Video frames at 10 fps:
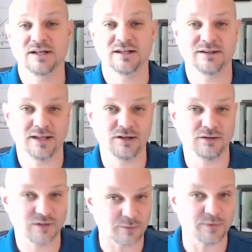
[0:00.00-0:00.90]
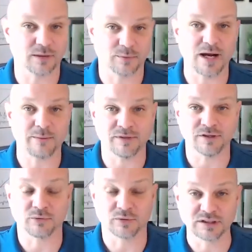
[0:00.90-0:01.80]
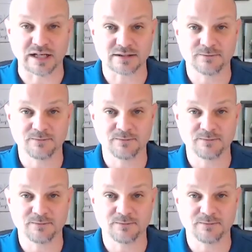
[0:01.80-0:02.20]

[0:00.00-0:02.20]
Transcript: then you've got a bigger problem than you realize.